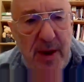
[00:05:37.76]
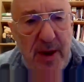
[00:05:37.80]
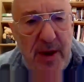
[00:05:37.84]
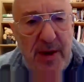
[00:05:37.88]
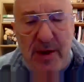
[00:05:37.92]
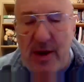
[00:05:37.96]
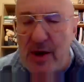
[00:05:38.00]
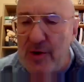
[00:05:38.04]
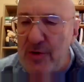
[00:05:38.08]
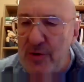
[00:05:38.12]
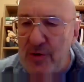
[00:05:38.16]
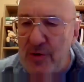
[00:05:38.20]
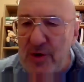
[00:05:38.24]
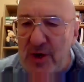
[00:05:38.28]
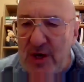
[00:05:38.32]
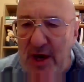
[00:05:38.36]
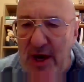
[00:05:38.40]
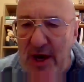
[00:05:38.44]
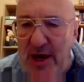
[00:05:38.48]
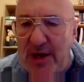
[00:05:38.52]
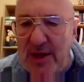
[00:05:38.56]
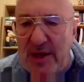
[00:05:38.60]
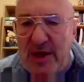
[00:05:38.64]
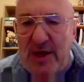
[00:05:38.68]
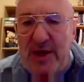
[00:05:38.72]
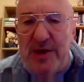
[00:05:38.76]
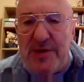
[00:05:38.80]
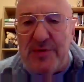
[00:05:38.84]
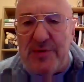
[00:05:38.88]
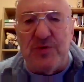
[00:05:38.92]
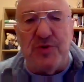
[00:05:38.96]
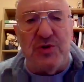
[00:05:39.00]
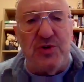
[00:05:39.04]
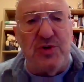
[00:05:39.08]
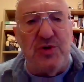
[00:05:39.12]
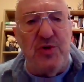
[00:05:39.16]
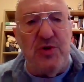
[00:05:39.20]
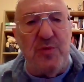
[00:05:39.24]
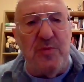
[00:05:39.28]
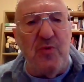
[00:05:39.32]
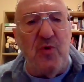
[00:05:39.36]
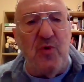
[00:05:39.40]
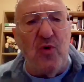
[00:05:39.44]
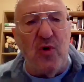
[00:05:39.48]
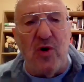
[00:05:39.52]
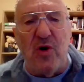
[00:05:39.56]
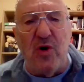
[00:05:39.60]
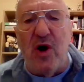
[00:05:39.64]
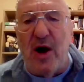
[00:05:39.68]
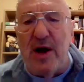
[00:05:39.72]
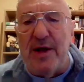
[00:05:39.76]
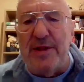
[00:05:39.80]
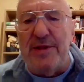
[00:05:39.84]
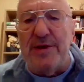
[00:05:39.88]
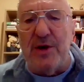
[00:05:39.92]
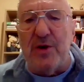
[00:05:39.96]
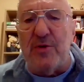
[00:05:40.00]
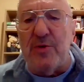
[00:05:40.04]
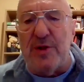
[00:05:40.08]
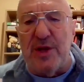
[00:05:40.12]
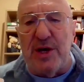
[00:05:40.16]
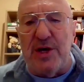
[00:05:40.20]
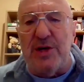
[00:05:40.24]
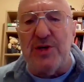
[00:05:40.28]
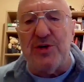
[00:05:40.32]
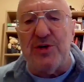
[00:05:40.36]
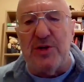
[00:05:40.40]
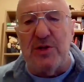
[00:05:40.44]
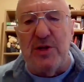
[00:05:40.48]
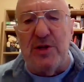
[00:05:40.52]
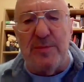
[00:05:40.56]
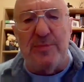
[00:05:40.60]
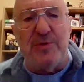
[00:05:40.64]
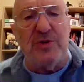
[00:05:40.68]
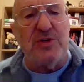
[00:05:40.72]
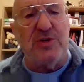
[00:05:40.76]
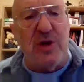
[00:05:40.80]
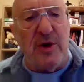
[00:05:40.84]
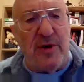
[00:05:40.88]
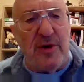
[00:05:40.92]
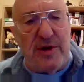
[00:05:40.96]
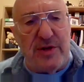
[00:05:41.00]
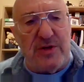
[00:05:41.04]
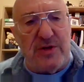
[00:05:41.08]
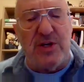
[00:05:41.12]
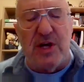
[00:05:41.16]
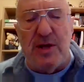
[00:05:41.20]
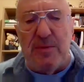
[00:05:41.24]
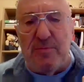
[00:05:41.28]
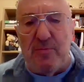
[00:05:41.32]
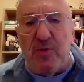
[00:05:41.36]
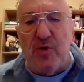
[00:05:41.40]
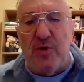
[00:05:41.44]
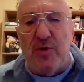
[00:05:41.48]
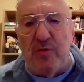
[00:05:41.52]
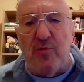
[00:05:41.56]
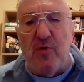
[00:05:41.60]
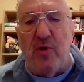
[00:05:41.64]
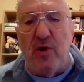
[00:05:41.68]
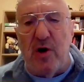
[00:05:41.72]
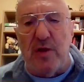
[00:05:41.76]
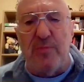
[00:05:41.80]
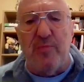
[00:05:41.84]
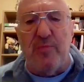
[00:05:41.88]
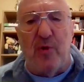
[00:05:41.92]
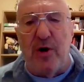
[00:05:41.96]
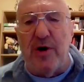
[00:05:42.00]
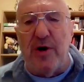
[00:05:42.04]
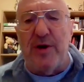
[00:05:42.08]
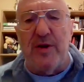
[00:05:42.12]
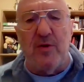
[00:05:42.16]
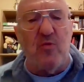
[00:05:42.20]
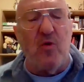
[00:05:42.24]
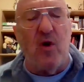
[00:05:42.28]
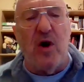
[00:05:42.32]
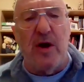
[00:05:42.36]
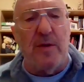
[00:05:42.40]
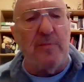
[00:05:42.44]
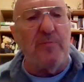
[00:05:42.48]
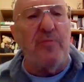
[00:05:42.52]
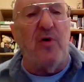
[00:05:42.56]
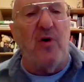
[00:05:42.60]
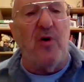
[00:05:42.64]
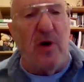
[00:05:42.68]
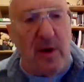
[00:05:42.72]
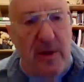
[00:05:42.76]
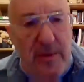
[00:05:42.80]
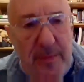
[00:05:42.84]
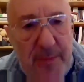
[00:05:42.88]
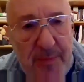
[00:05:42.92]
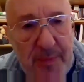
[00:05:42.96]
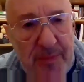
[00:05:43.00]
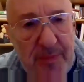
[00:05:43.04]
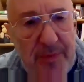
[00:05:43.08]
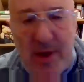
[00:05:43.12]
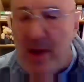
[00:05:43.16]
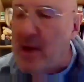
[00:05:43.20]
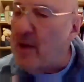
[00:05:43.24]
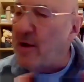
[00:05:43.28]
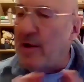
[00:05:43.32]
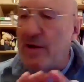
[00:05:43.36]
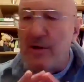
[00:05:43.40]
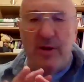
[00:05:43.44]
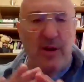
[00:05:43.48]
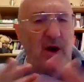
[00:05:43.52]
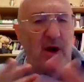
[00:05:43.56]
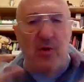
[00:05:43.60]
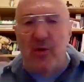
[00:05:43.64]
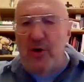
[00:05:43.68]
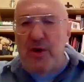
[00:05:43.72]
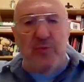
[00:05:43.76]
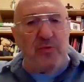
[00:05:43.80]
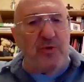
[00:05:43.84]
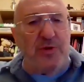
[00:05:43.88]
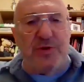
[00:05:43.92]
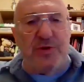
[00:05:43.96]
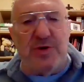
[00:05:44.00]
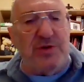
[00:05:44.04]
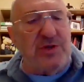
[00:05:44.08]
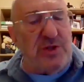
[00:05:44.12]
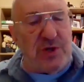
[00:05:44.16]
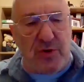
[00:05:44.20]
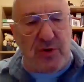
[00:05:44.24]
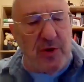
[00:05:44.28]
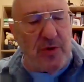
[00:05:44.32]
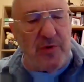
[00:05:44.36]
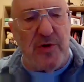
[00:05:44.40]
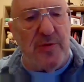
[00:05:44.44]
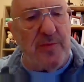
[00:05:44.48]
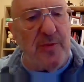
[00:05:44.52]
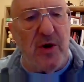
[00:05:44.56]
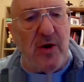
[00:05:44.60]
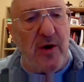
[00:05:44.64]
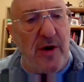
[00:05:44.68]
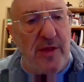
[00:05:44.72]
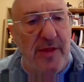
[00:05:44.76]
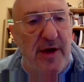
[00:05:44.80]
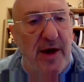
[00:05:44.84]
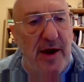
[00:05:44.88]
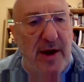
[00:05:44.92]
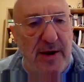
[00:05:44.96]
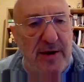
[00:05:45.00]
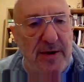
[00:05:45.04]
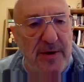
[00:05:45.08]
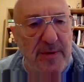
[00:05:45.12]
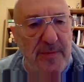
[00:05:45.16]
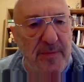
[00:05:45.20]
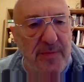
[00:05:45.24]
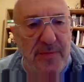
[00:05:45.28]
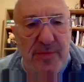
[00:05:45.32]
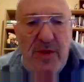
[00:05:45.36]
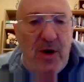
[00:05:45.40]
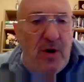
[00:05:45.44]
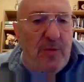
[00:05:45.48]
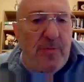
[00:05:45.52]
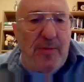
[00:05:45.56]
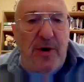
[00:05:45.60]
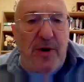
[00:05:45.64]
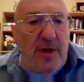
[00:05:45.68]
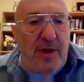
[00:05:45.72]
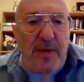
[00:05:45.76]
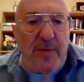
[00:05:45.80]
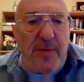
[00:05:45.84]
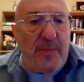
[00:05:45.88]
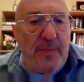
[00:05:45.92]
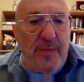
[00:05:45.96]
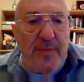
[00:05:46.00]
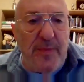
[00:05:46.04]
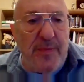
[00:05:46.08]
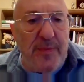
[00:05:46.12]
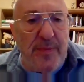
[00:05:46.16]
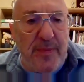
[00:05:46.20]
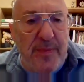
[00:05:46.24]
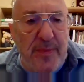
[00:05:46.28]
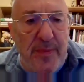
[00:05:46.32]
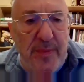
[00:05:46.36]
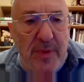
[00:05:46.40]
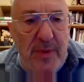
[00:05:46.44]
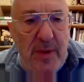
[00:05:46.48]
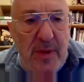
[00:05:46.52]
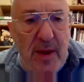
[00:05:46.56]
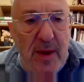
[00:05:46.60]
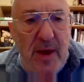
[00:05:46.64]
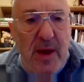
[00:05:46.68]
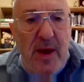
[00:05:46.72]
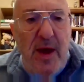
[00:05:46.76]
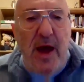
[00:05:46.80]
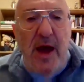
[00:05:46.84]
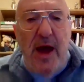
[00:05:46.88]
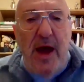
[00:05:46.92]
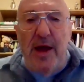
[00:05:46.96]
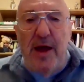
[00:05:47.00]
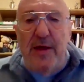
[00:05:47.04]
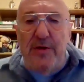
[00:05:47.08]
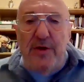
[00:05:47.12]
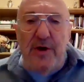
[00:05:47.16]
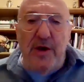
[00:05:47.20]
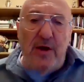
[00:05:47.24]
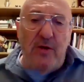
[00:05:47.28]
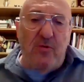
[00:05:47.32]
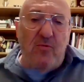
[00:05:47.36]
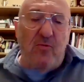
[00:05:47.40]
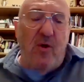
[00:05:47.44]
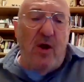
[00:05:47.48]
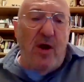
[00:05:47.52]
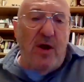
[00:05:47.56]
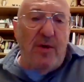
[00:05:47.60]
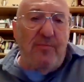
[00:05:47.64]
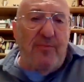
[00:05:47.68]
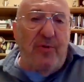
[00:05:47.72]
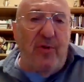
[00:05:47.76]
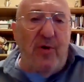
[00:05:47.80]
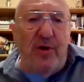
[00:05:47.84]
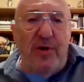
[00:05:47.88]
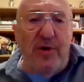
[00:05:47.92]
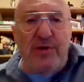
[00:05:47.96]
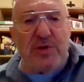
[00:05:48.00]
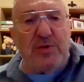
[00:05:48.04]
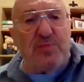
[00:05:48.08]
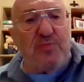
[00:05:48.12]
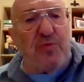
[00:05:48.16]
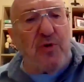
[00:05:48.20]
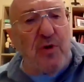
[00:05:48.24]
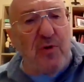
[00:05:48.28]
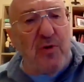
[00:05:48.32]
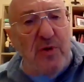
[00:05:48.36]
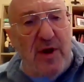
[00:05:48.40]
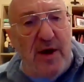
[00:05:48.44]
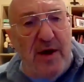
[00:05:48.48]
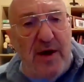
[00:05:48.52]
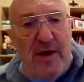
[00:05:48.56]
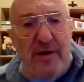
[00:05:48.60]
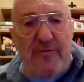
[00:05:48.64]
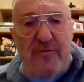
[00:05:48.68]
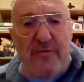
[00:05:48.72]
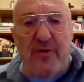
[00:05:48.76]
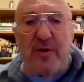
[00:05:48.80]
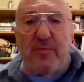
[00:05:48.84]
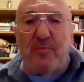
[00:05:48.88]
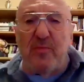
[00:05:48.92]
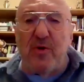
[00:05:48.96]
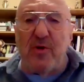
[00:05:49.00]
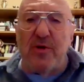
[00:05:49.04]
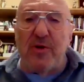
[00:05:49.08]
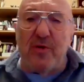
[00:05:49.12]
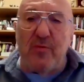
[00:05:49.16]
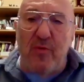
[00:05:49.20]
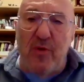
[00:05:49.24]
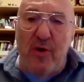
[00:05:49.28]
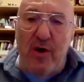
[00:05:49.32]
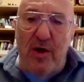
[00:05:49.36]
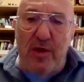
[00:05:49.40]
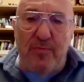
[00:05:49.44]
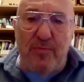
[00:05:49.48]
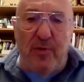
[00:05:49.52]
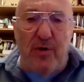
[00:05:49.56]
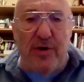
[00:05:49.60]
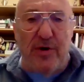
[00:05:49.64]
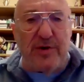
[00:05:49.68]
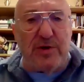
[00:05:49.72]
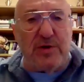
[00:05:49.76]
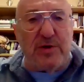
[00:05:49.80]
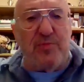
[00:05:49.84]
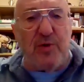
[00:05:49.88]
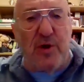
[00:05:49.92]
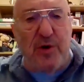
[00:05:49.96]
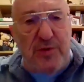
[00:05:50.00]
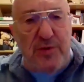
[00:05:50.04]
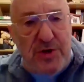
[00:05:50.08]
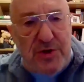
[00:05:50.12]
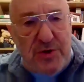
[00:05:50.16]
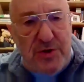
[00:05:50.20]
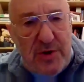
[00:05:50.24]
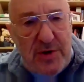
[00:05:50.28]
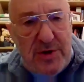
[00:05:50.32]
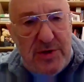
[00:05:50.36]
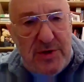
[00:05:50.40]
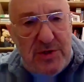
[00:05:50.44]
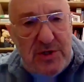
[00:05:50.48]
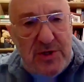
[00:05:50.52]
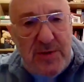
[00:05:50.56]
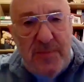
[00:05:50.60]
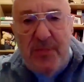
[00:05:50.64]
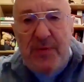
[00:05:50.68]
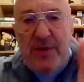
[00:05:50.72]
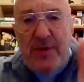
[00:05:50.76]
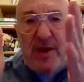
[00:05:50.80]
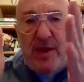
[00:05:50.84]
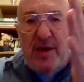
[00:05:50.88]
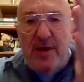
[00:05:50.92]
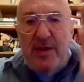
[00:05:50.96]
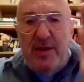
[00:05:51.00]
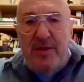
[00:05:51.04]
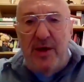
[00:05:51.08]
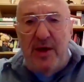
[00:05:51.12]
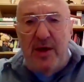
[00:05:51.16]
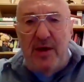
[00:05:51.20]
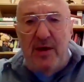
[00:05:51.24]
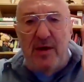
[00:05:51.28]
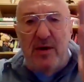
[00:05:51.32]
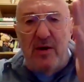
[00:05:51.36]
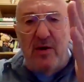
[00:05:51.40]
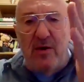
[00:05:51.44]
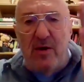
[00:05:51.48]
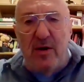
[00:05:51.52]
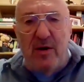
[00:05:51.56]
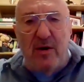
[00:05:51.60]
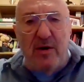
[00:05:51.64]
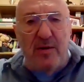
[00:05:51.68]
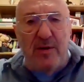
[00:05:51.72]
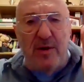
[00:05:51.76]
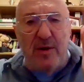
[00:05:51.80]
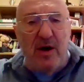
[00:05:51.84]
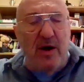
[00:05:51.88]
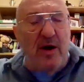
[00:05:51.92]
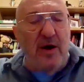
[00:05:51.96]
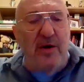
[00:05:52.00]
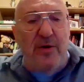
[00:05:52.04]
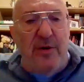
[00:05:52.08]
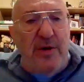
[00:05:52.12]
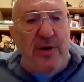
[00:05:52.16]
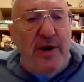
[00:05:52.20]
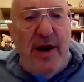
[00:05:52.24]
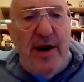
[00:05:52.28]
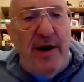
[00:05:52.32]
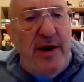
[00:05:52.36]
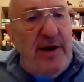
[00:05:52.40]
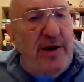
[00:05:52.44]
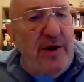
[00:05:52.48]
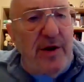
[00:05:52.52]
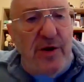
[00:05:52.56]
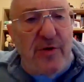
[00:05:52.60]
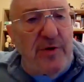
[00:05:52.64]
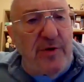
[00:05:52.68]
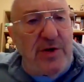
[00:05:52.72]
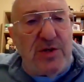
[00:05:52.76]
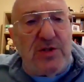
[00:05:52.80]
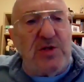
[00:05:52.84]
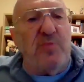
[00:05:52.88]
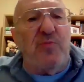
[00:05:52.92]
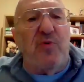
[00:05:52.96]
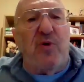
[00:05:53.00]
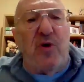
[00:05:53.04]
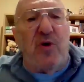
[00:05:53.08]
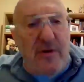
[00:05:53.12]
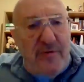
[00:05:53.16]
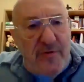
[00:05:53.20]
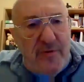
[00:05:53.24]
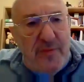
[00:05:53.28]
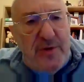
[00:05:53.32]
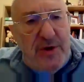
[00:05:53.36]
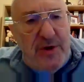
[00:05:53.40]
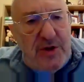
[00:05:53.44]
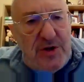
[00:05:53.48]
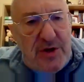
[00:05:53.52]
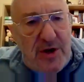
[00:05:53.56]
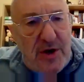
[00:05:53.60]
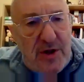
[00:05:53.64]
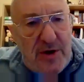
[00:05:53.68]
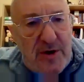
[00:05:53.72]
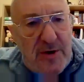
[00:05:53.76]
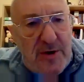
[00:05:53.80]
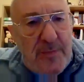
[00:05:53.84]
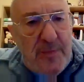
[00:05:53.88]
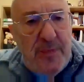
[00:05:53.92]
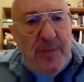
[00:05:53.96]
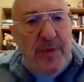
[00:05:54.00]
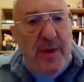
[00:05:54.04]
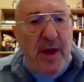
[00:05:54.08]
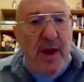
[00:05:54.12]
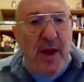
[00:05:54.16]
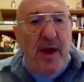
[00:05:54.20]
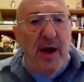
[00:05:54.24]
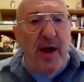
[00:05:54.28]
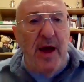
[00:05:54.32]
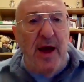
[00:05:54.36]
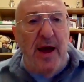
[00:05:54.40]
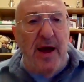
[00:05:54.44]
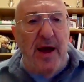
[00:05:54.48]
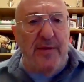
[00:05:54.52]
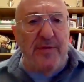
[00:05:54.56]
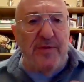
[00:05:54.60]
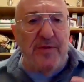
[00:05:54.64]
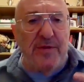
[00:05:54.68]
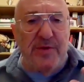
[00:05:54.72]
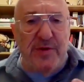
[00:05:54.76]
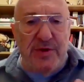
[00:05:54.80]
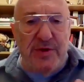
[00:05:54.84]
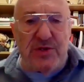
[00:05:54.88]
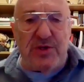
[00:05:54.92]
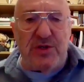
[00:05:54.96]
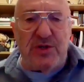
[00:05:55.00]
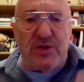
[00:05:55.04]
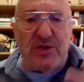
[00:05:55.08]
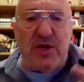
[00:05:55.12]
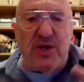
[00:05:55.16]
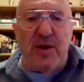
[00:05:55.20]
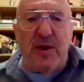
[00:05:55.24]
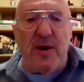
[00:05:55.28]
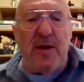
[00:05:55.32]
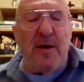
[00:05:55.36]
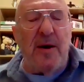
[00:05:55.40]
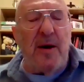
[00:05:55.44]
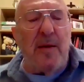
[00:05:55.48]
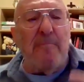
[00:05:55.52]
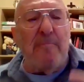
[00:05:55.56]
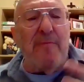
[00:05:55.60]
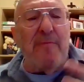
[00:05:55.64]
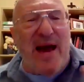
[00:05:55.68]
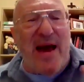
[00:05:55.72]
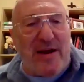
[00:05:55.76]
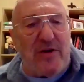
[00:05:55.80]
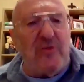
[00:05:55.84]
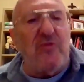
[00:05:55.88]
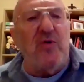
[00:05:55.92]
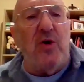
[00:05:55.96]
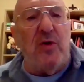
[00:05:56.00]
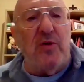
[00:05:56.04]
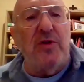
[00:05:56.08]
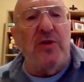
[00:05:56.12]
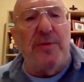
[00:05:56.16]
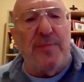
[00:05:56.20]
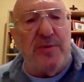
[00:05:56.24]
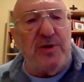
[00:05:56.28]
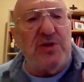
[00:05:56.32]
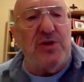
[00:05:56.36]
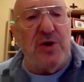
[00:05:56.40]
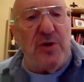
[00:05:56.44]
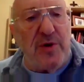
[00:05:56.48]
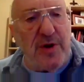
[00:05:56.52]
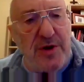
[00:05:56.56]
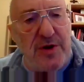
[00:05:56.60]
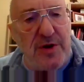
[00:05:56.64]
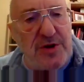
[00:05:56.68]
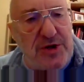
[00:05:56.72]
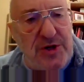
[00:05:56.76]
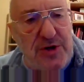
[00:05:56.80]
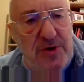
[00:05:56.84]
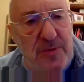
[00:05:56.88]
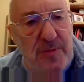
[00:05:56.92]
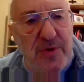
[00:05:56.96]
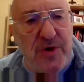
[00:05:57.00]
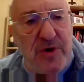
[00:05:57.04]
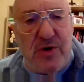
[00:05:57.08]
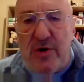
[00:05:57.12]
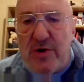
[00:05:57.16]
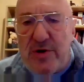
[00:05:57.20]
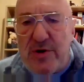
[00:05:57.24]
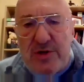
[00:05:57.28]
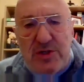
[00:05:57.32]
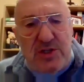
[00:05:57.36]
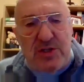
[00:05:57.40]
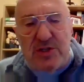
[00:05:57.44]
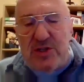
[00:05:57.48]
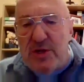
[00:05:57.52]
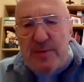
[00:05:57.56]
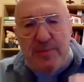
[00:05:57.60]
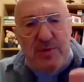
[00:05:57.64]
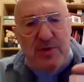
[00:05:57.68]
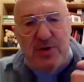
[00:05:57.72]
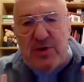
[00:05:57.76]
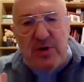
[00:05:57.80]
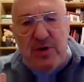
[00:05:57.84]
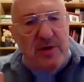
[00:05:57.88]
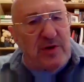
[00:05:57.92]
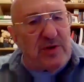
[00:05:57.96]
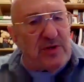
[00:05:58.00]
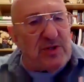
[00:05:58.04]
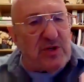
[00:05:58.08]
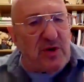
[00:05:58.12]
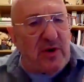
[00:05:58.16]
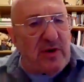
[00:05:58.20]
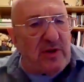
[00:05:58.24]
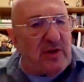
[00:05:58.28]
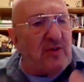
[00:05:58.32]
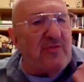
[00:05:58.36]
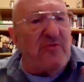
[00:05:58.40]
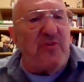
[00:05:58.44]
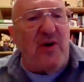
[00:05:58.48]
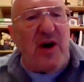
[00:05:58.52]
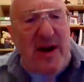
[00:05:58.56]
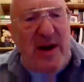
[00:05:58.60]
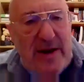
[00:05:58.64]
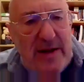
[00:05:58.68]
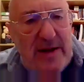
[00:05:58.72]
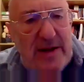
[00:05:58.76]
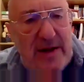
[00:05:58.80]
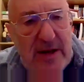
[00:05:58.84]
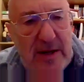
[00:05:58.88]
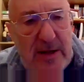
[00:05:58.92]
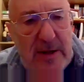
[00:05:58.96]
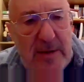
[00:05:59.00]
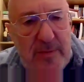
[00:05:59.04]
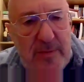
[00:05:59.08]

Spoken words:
Now, you can't get two more highly credentialed libertarians than Murray Rothbard and Ron Paul. No one would disagree with me on that. Nobody. And yet, Ron Paul is pro-life and Murray Rothbard is pro-choice. They are 180 degrees apart from each other. And this is a macro libertarian issue because libertarians are divided.